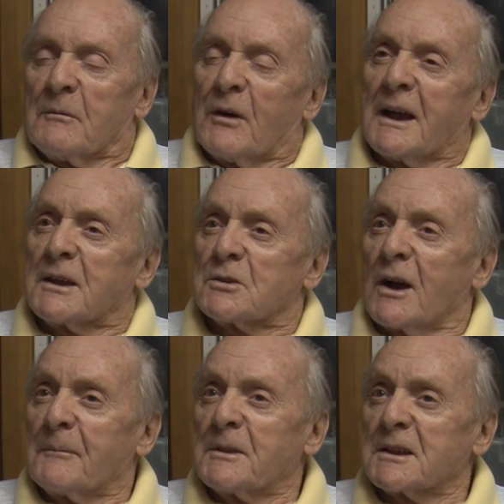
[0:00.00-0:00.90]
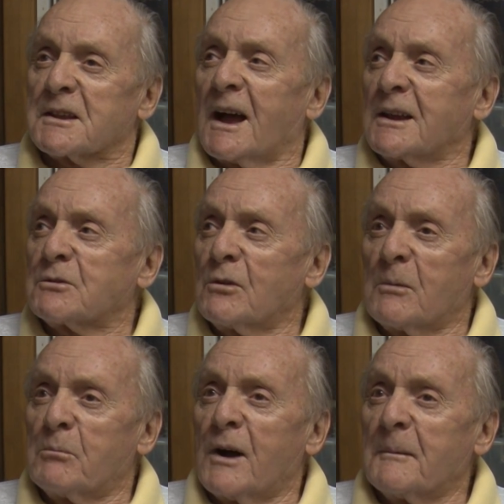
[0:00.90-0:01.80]
Fight goes off, this guy's
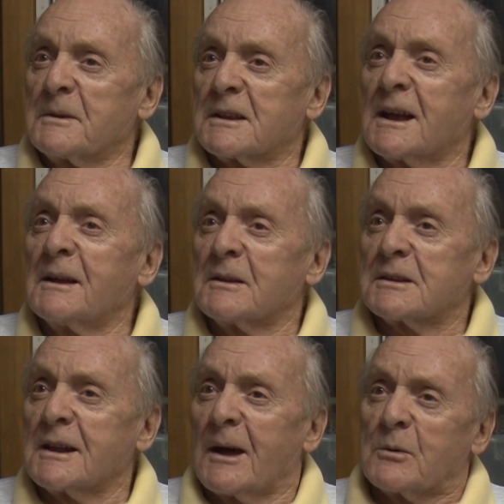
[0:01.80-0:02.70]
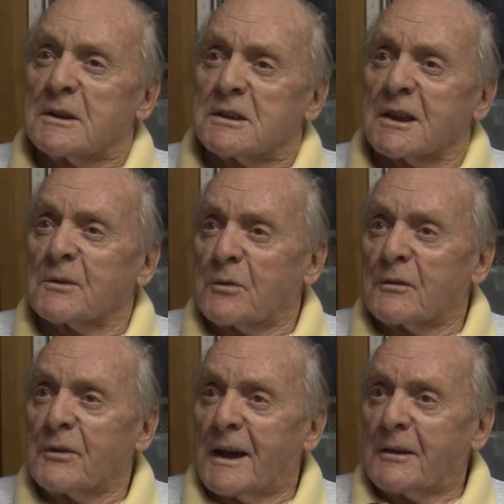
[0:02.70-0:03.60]
throwing bombs. The guy started with, he's
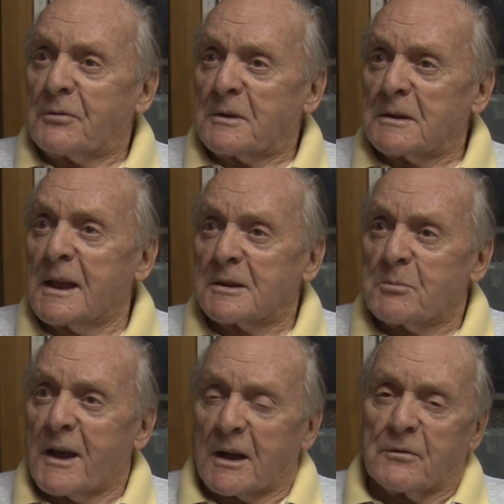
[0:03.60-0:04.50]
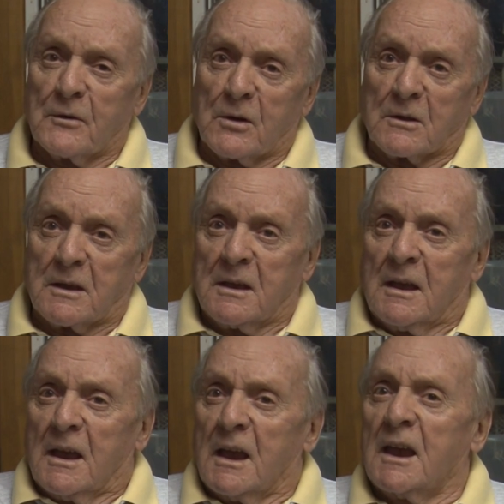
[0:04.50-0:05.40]
6'5", name's Backer Foley.
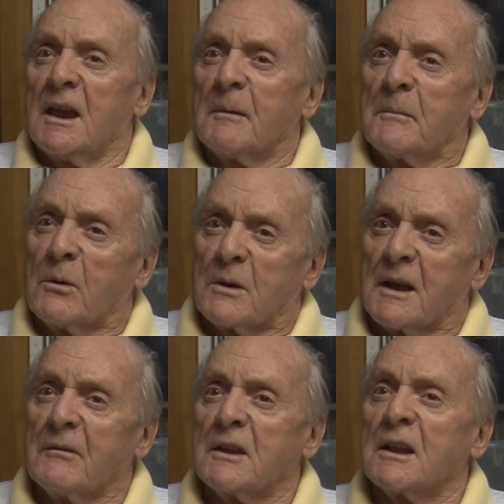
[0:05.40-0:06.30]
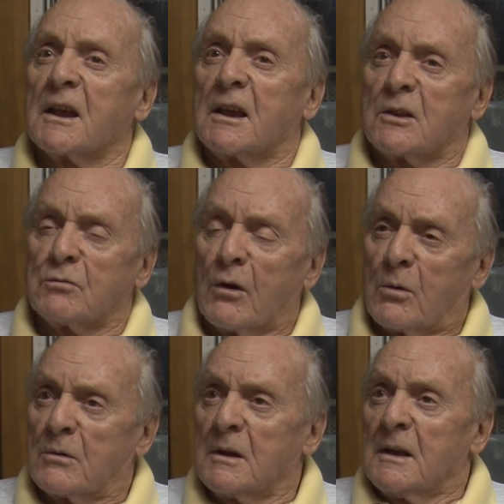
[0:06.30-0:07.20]
He hit me with everything he
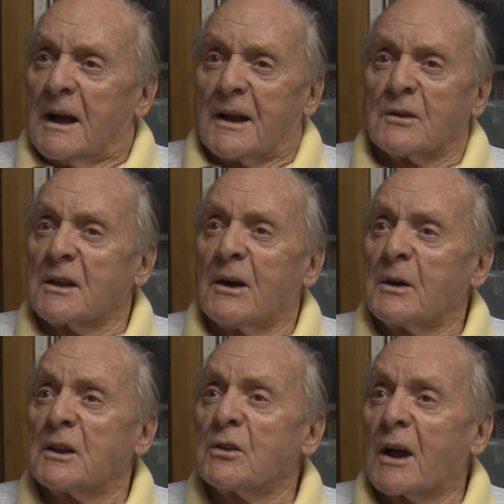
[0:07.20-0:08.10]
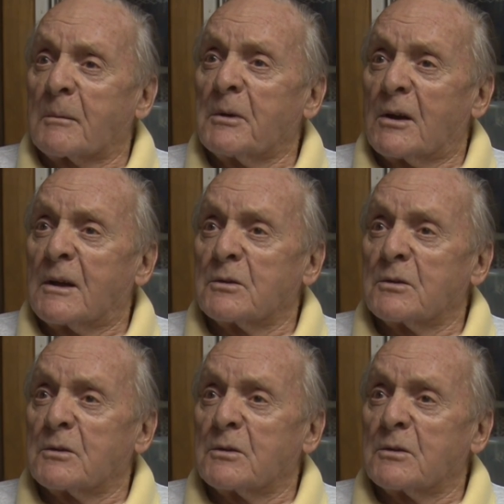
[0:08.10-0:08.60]
threw. I don't know how he didn't knock me out.